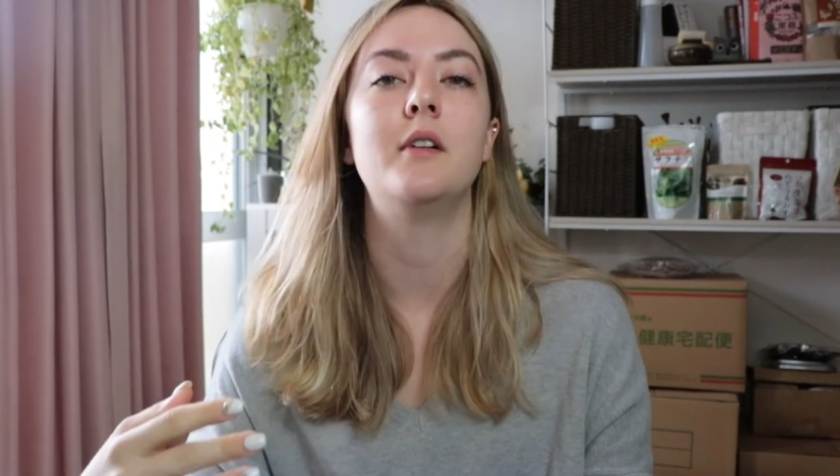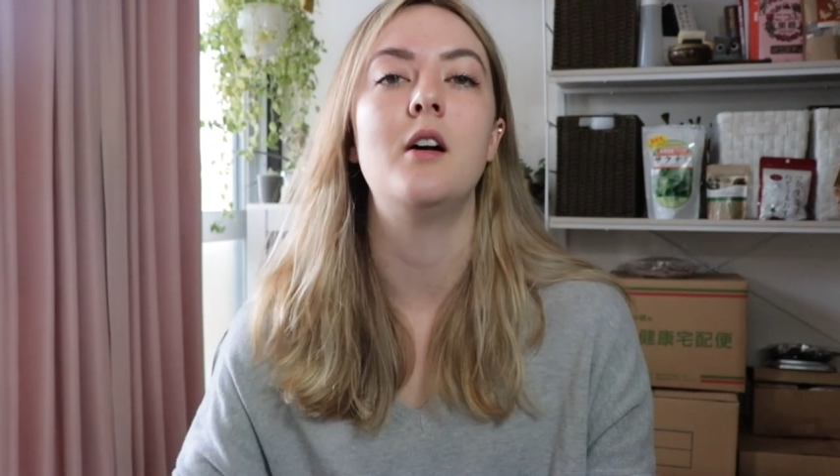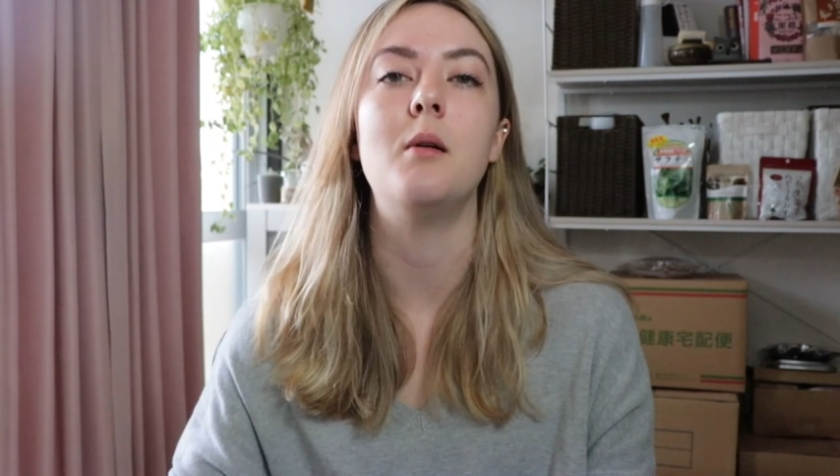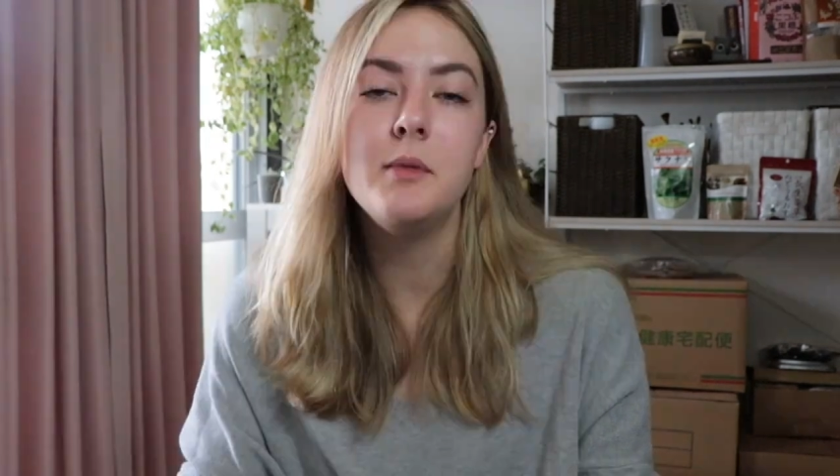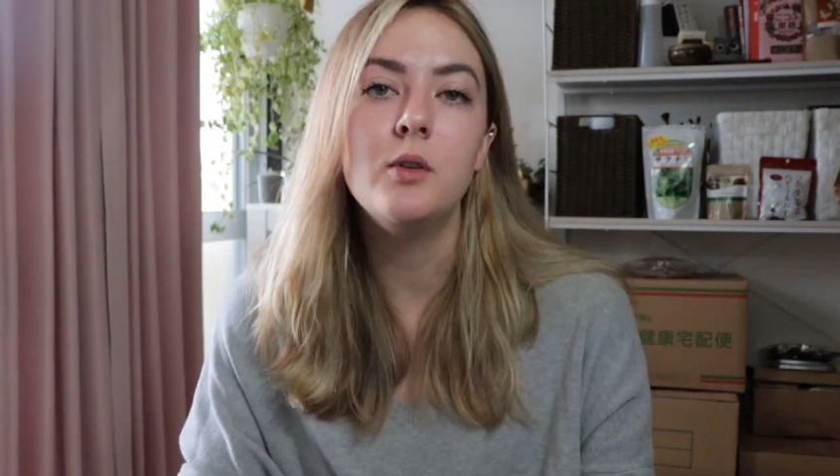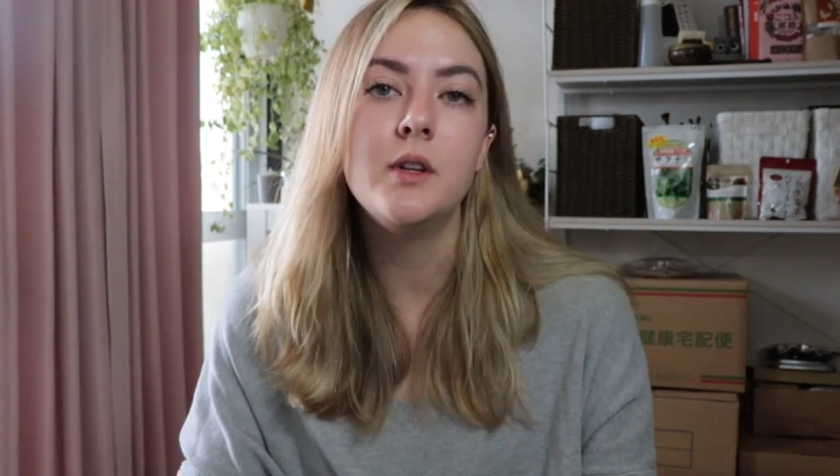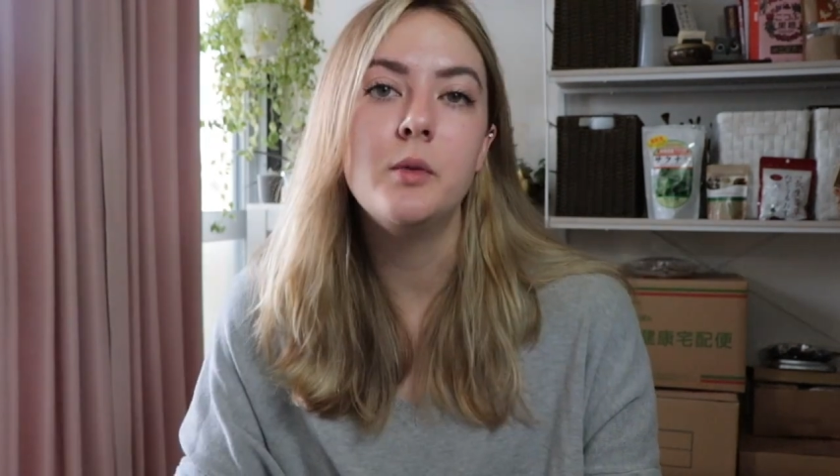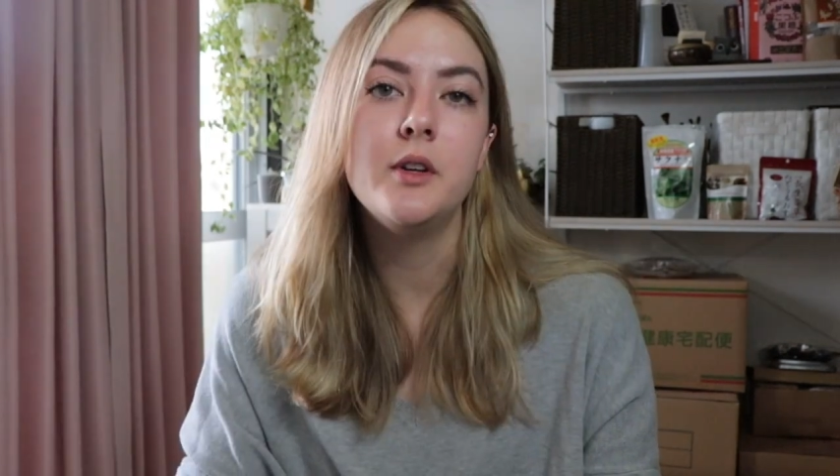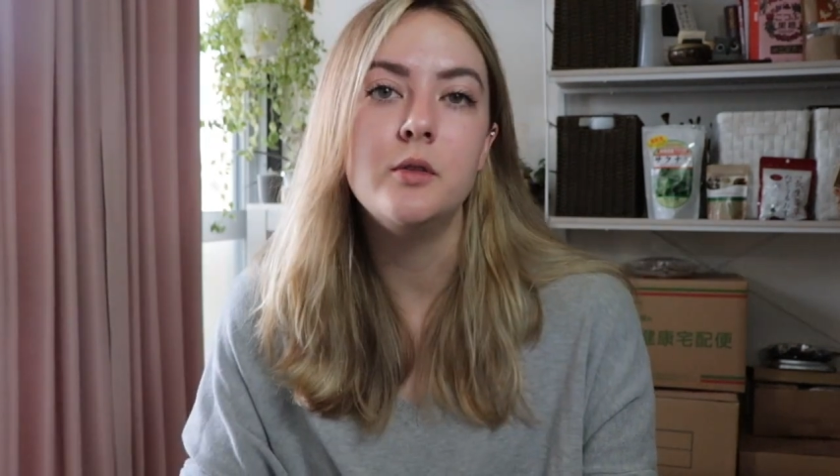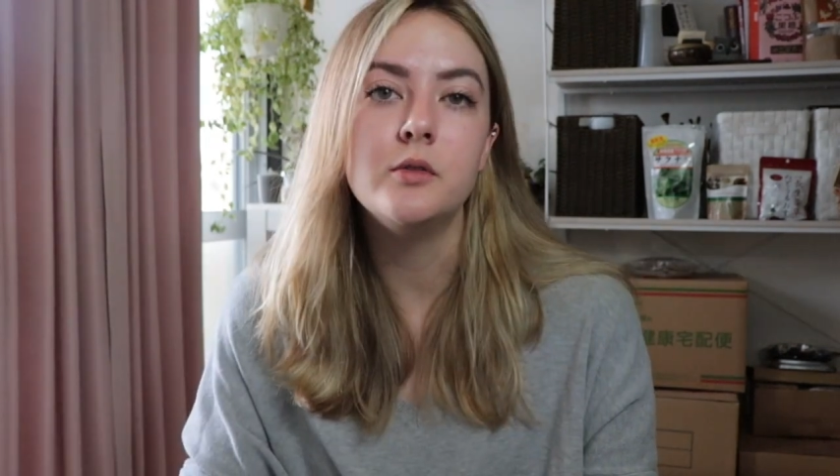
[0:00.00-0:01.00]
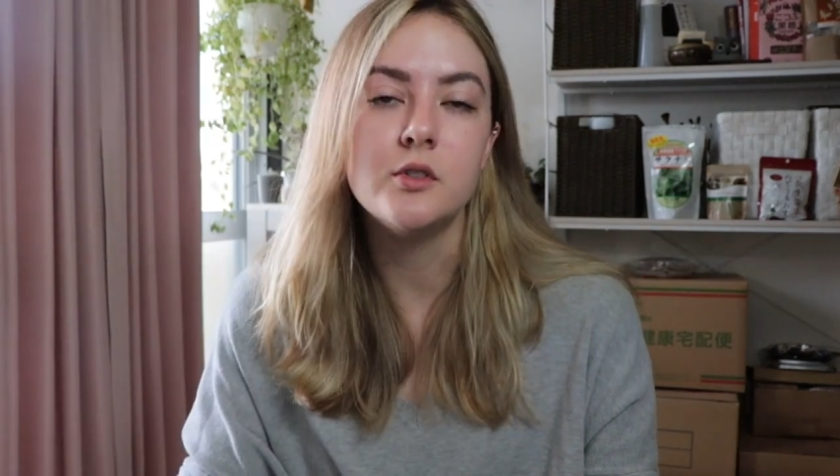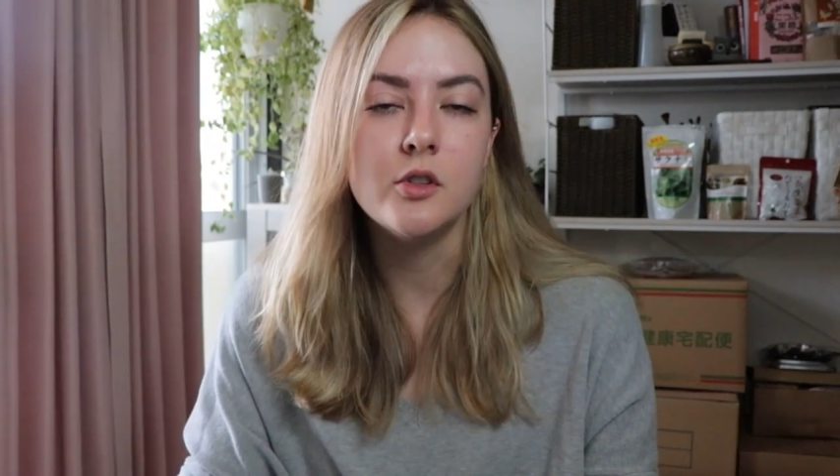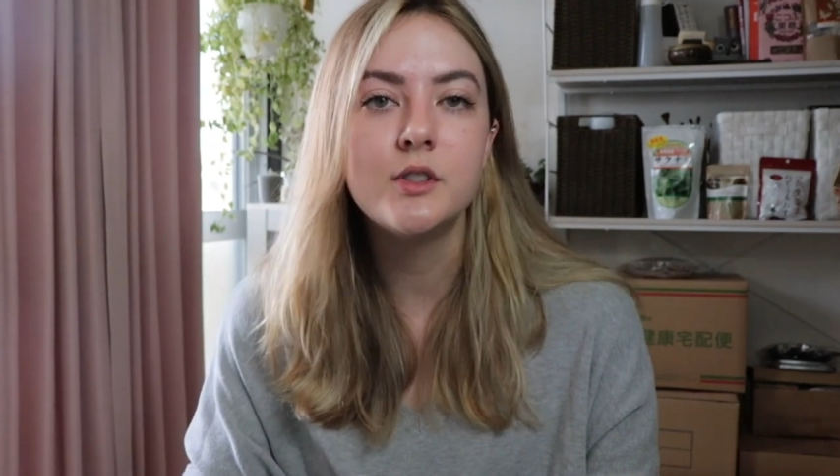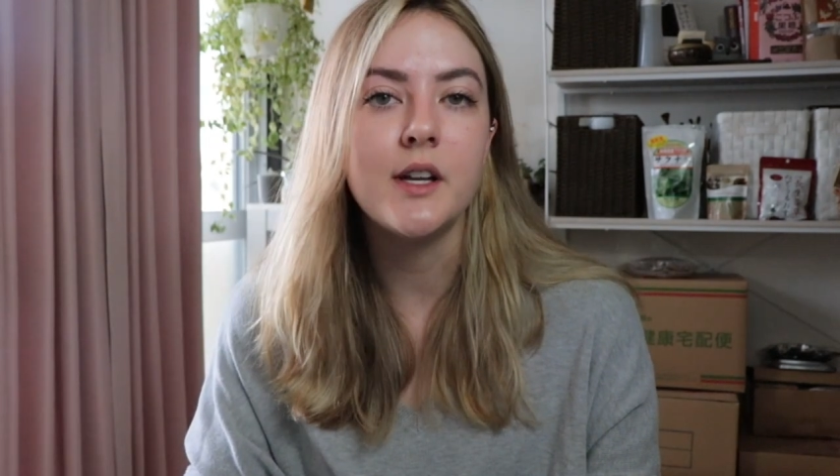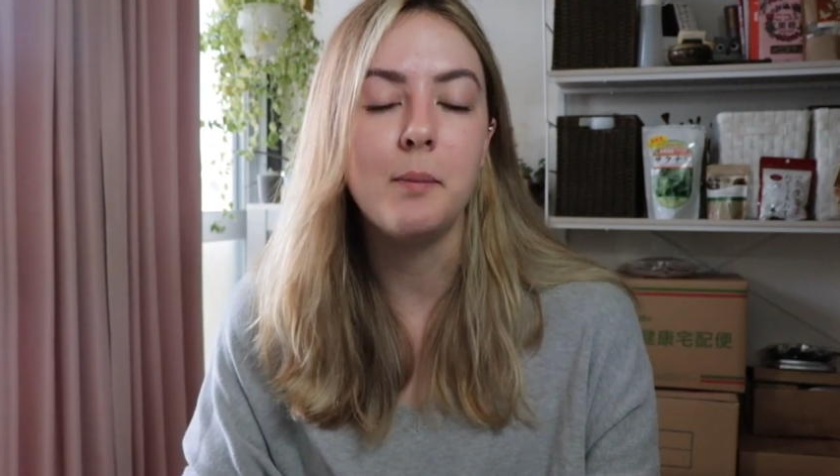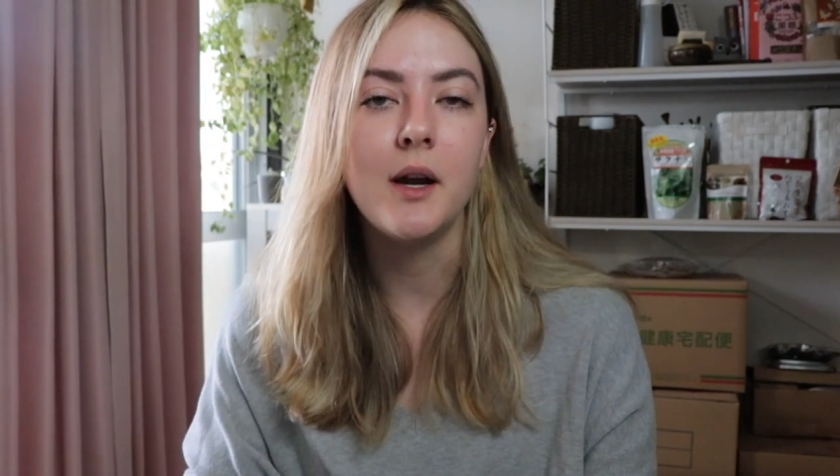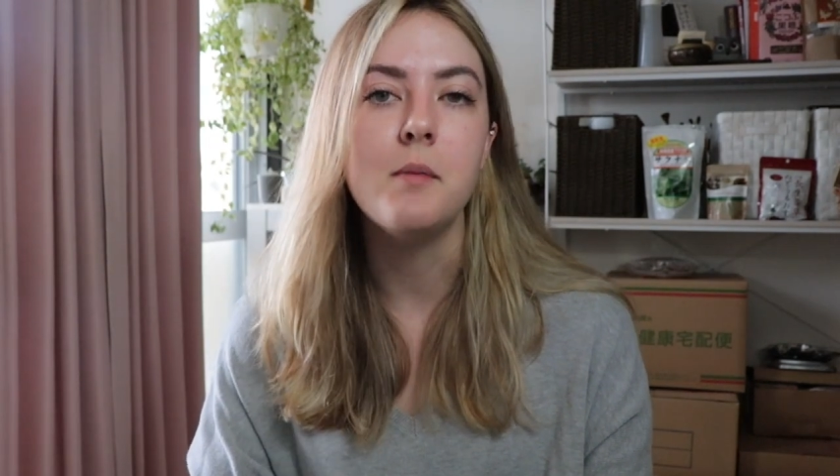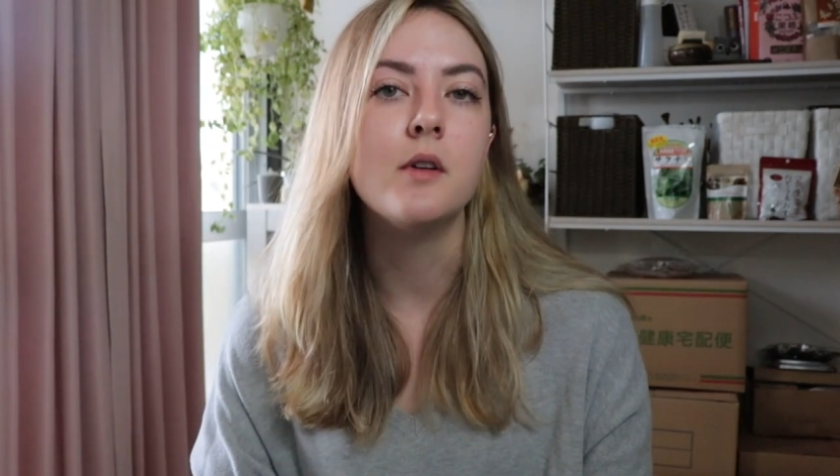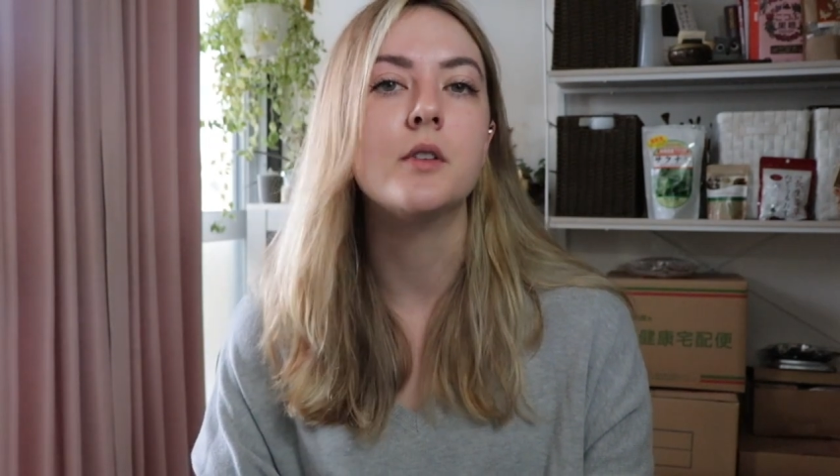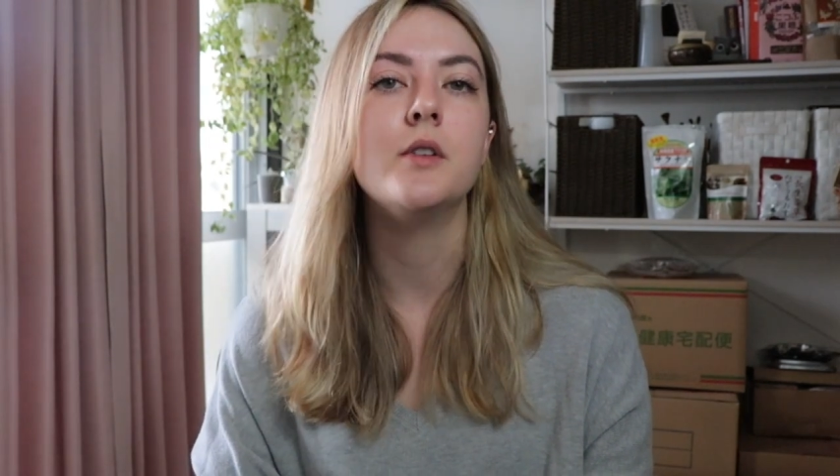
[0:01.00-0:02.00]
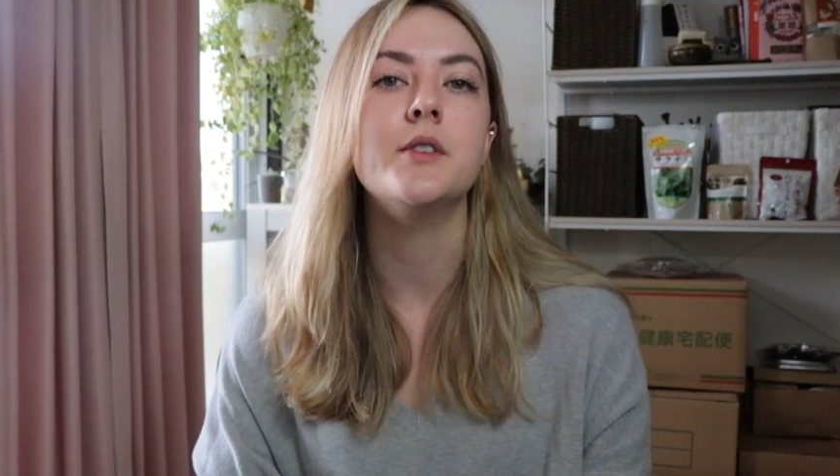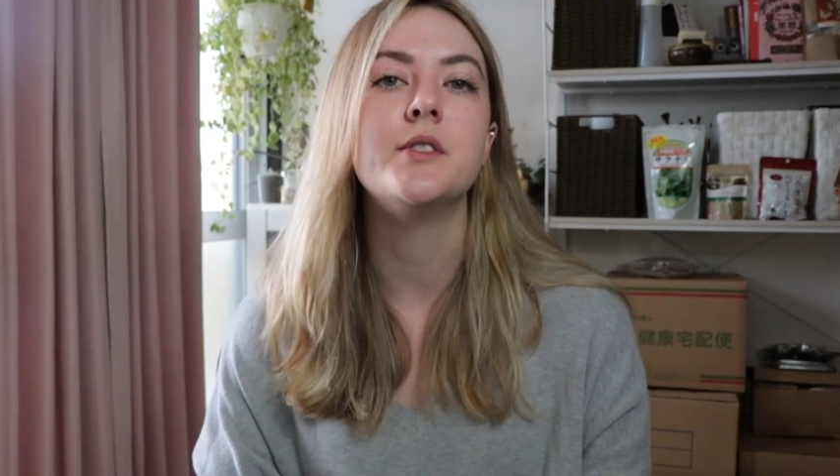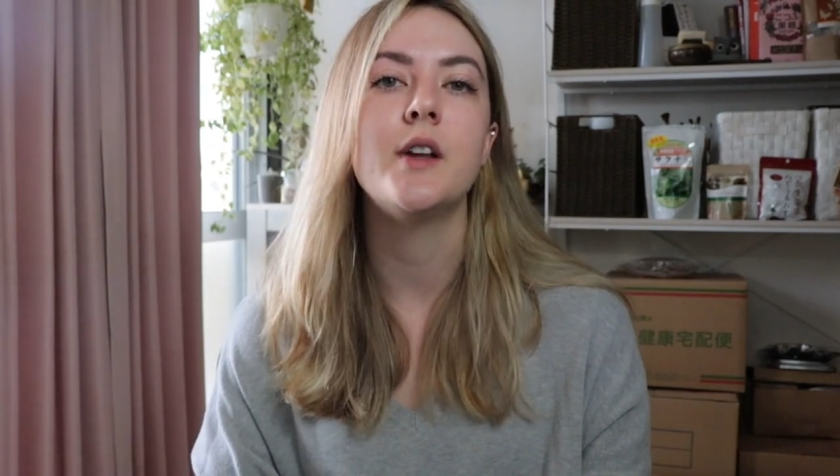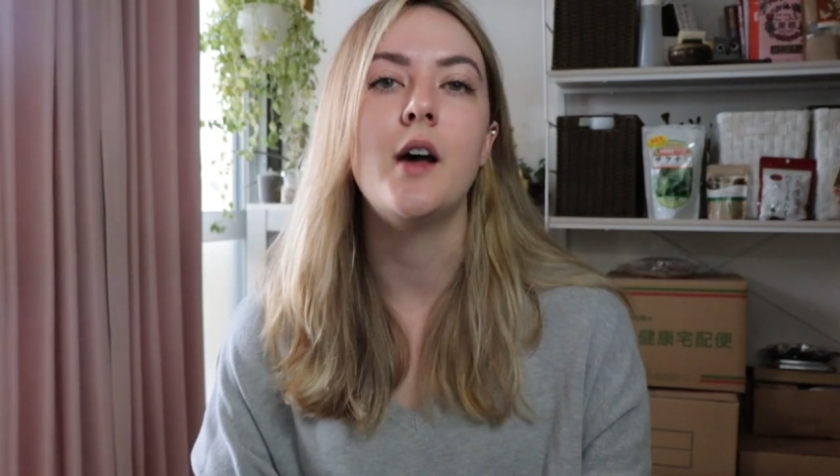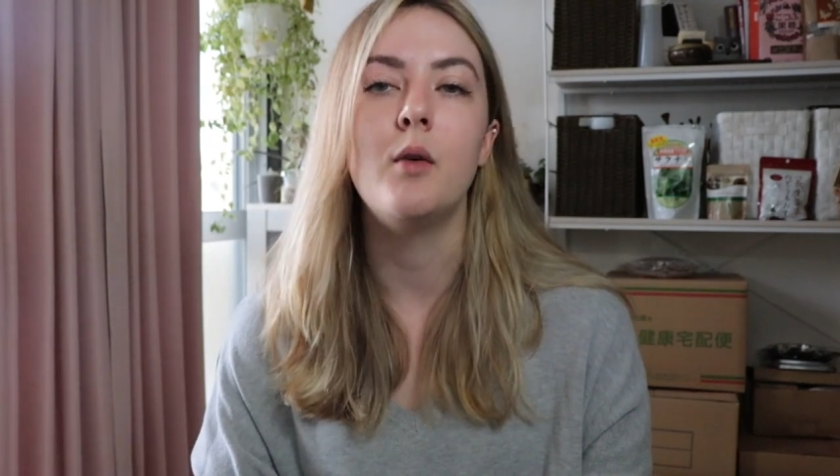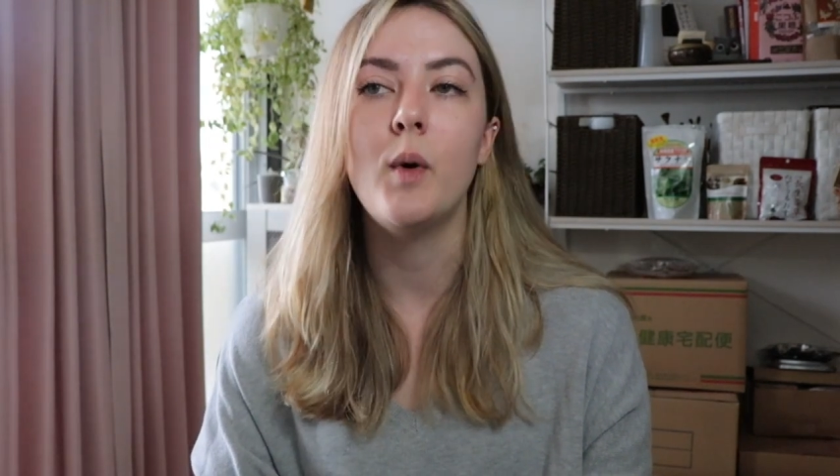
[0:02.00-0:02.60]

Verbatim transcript: Um, I'm the only one who's looked at Bare Minerals uh,